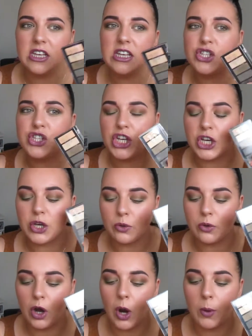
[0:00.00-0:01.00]
These
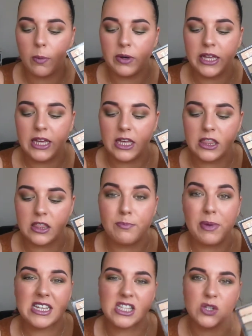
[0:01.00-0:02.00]
2 are probably the
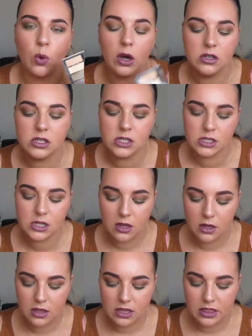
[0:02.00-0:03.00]
best ones.
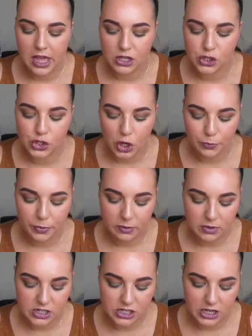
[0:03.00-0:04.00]
They are so
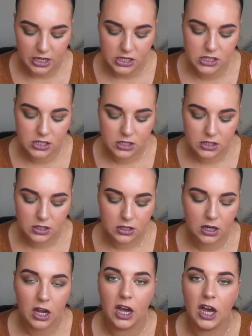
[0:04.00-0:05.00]
pigmented.
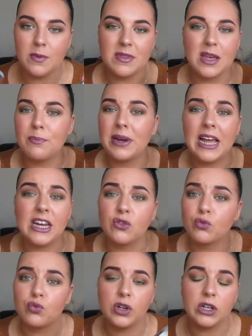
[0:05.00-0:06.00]
And they
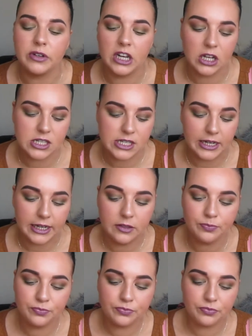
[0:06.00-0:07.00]
blend really, really nicely.